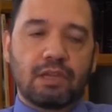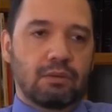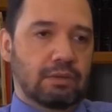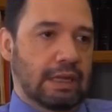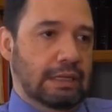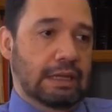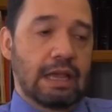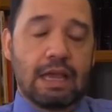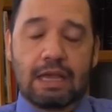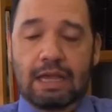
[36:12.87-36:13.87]
You know,
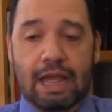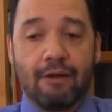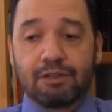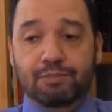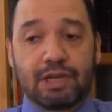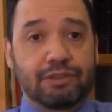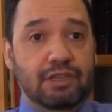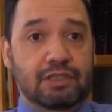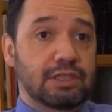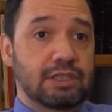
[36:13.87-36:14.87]
I, I always put out
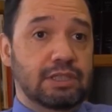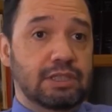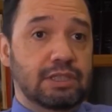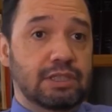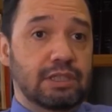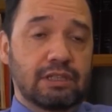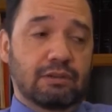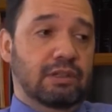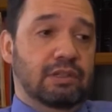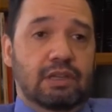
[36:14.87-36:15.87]
there, you
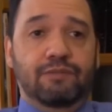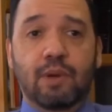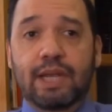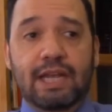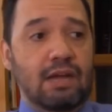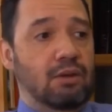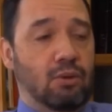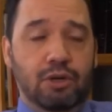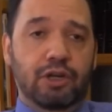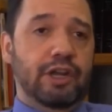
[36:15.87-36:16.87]
know, if you want to eat out,
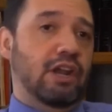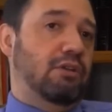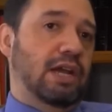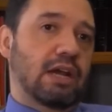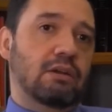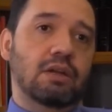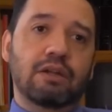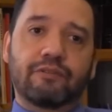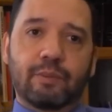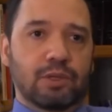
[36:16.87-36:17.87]
order your carry out
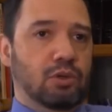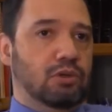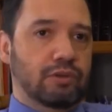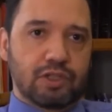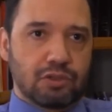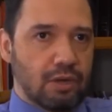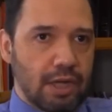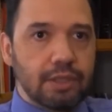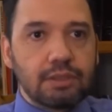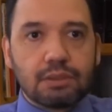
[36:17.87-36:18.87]
from a local
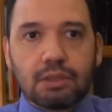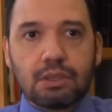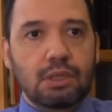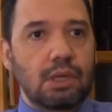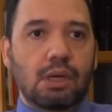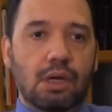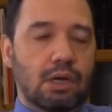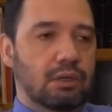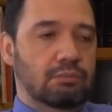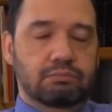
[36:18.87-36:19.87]
restaurant. Right.
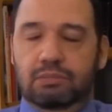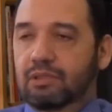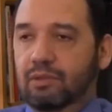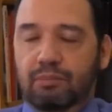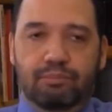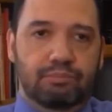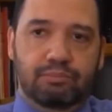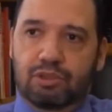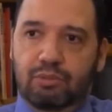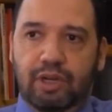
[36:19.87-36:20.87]
Uh, you know,
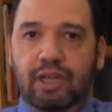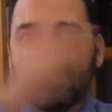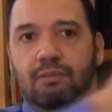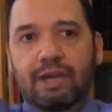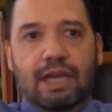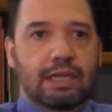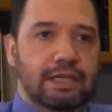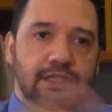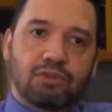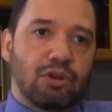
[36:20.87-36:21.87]
Blueberry Hill, Mike and
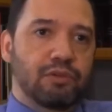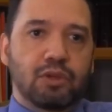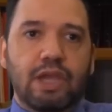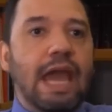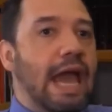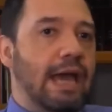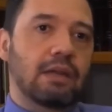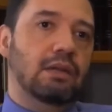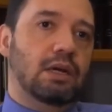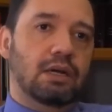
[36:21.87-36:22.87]
Lisa's, wherever you can.
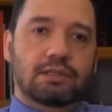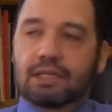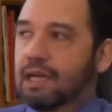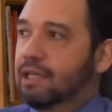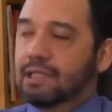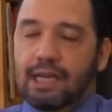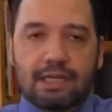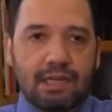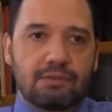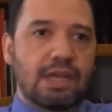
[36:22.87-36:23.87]
Uh, Tecate
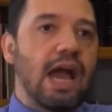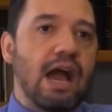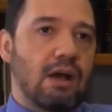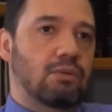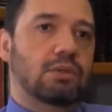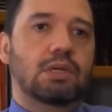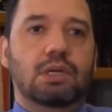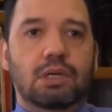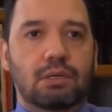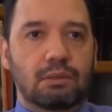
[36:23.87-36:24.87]
Plum downtown,
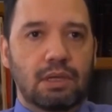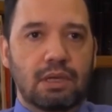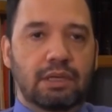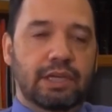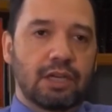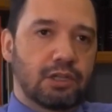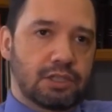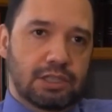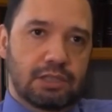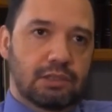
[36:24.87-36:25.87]
uh,
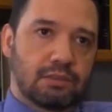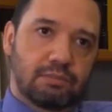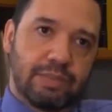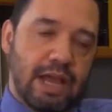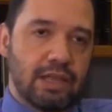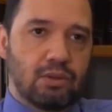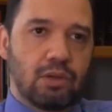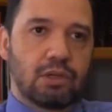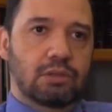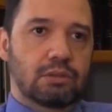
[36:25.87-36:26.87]
Gilderson's, Valley
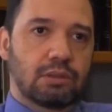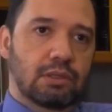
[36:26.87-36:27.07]
Doyle,